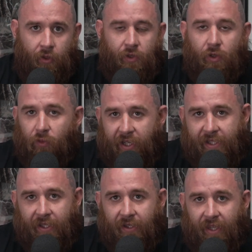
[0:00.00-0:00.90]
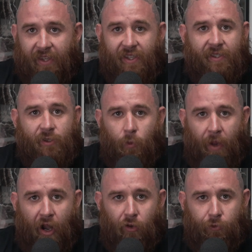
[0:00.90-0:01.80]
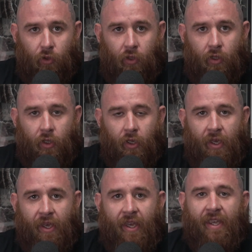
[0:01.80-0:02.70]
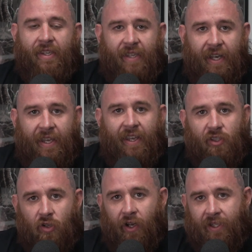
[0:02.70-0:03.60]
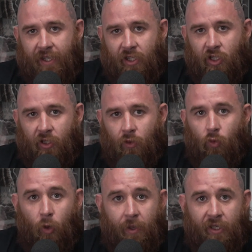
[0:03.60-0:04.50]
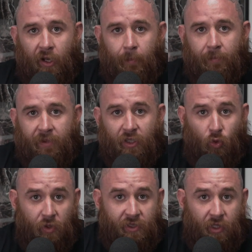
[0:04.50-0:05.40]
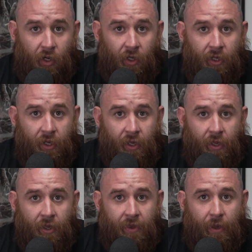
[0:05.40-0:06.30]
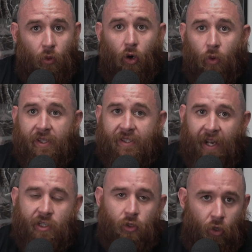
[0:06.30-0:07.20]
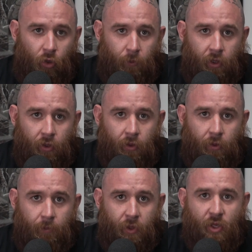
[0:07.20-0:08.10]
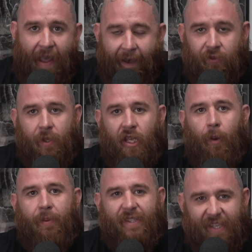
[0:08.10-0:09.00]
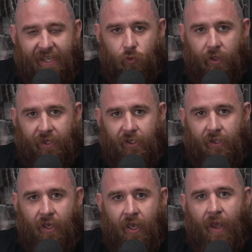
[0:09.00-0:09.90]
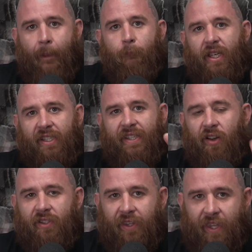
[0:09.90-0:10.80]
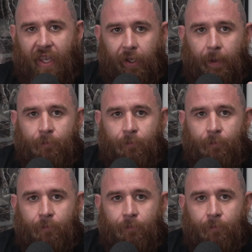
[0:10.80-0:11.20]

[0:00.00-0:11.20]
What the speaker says: There's a reason that this is so powerful. Setting a strong intention will become the North Star that will always guide you home, but you have to become obsessed with it. Because here's the thing.